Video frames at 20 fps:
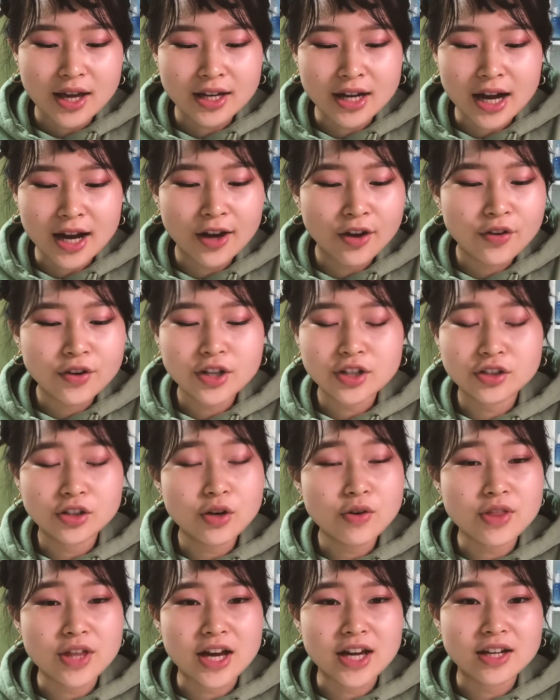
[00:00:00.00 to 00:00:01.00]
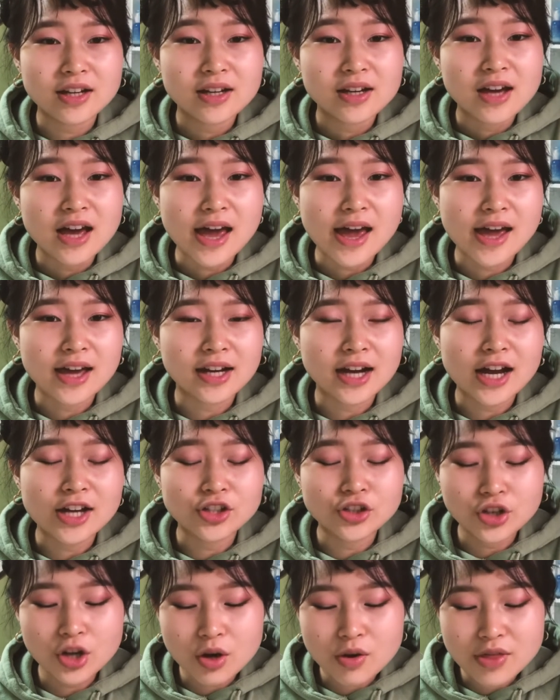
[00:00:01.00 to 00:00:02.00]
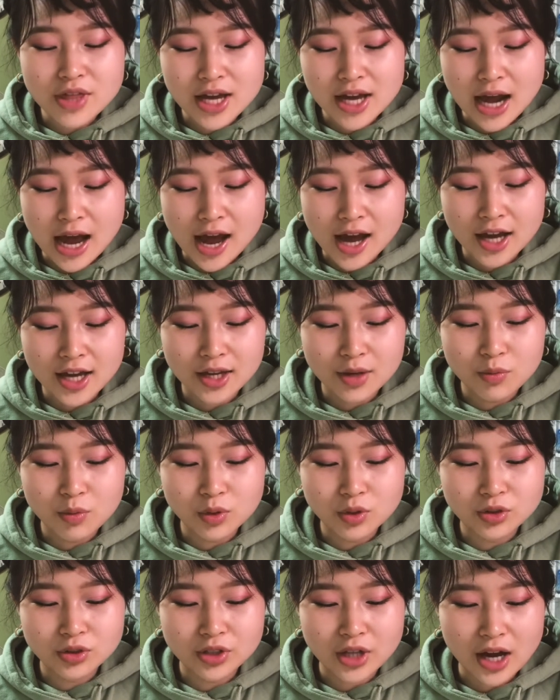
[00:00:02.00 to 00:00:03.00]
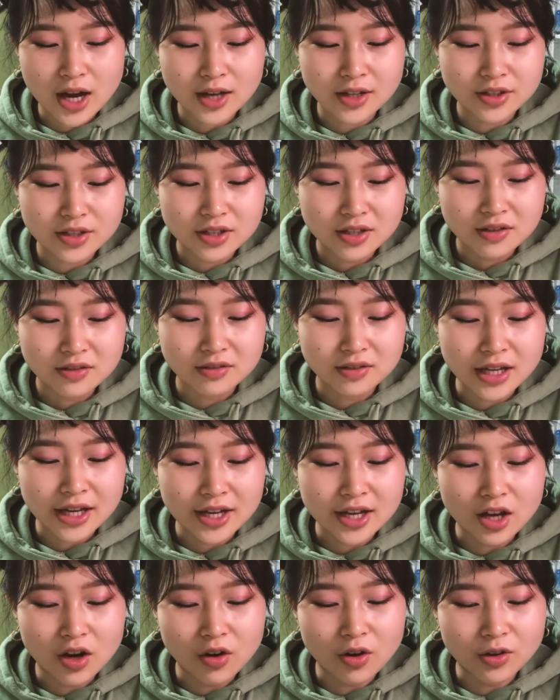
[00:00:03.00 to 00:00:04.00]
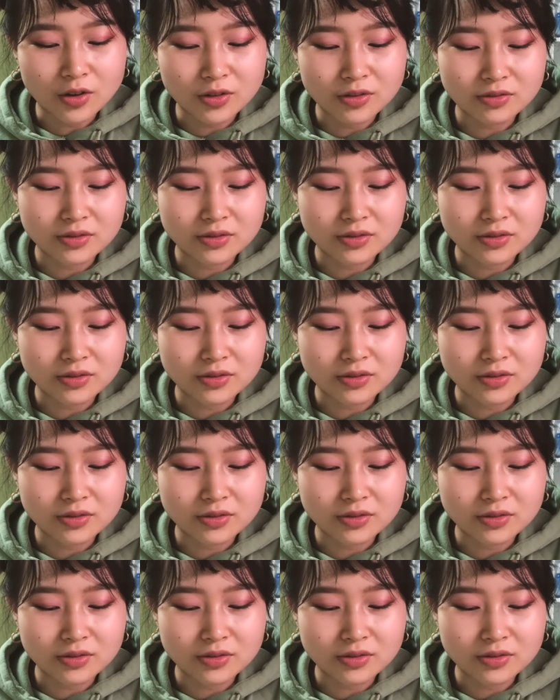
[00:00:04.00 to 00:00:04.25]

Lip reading: I already know that. And I know that I will not fail